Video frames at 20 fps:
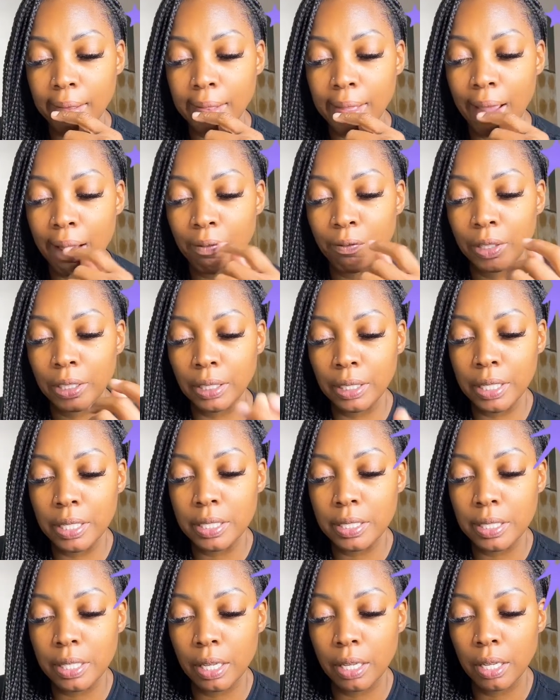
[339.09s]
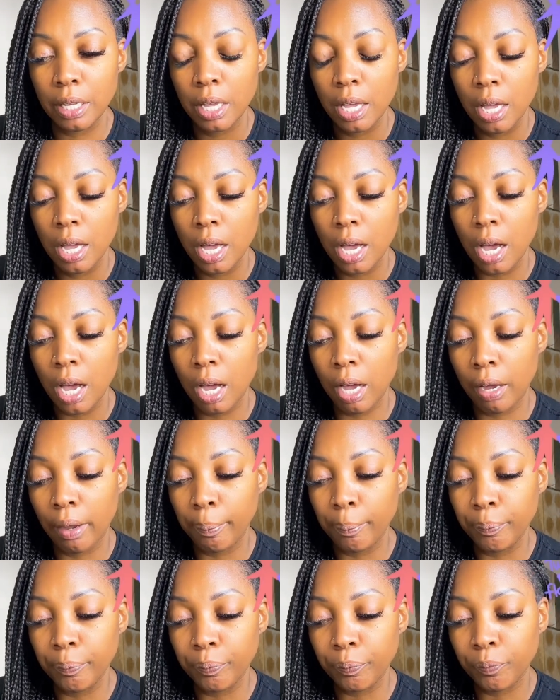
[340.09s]
Not releasing
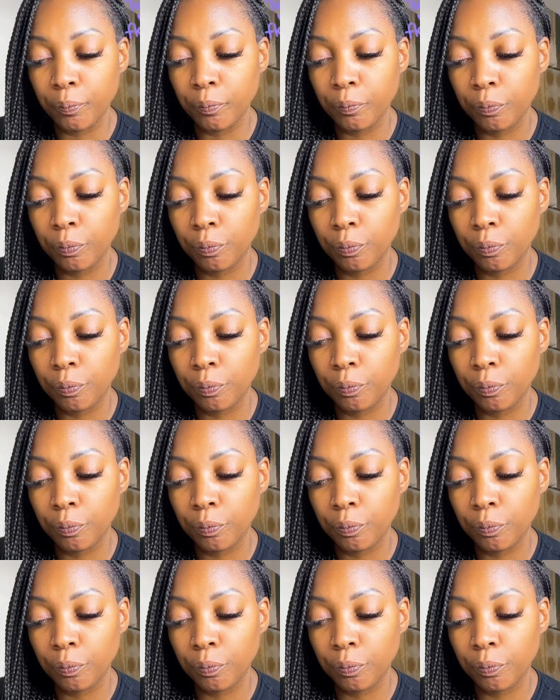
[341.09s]
um,